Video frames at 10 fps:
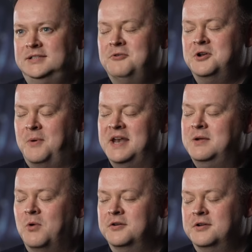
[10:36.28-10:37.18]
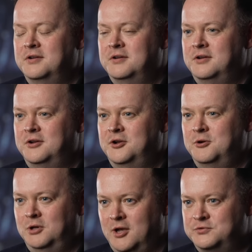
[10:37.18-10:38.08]
don't know anyone
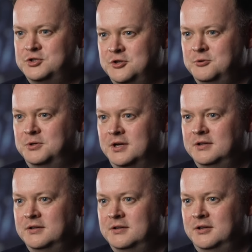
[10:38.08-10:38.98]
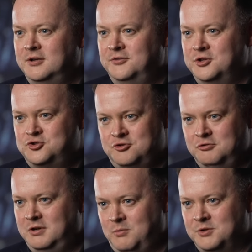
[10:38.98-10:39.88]
who loves snooker that
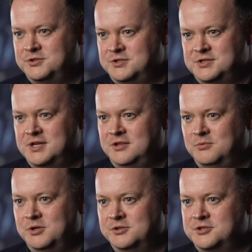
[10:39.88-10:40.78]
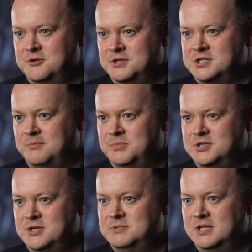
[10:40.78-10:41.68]
truly wants to see the World Snooker
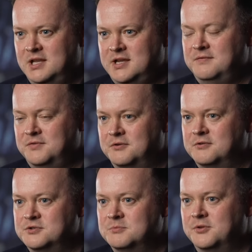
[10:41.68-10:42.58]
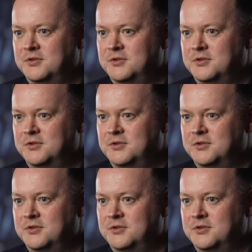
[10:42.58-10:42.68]
Championships leave the Crucible